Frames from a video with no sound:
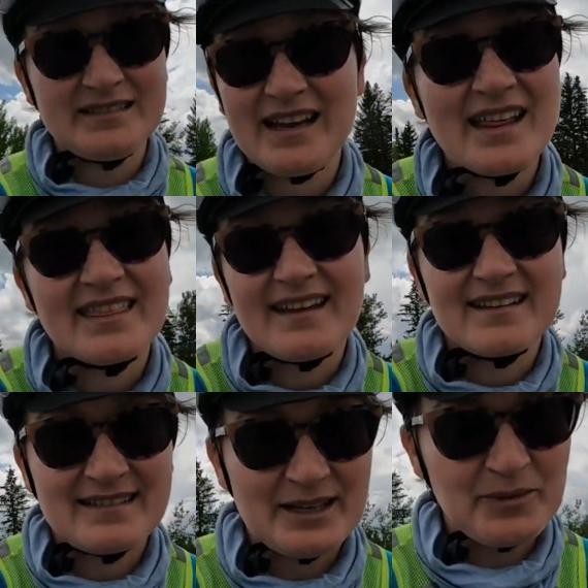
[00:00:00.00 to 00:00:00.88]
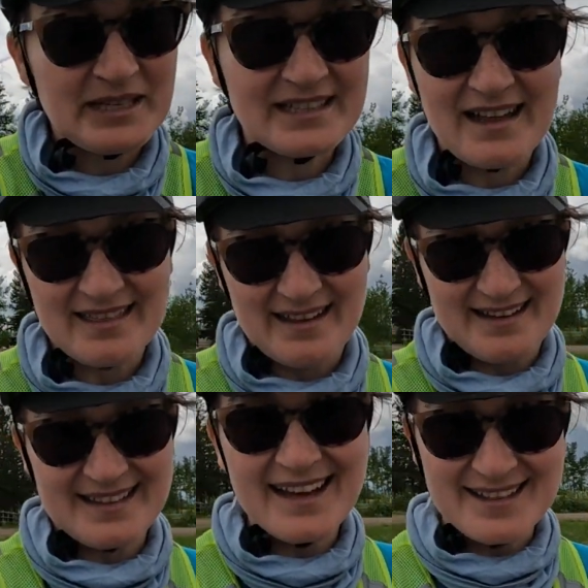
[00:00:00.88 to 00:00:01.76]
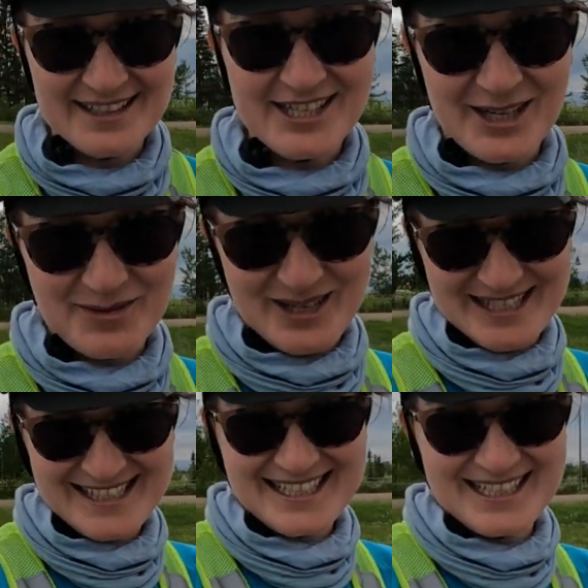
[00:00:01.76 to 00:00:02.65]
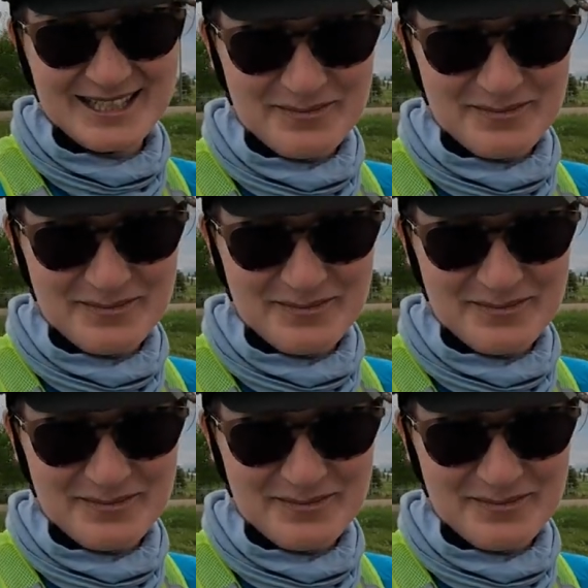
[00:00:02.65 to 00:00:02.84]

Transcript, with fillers: nothing. It weighs nothing. The other chair was, in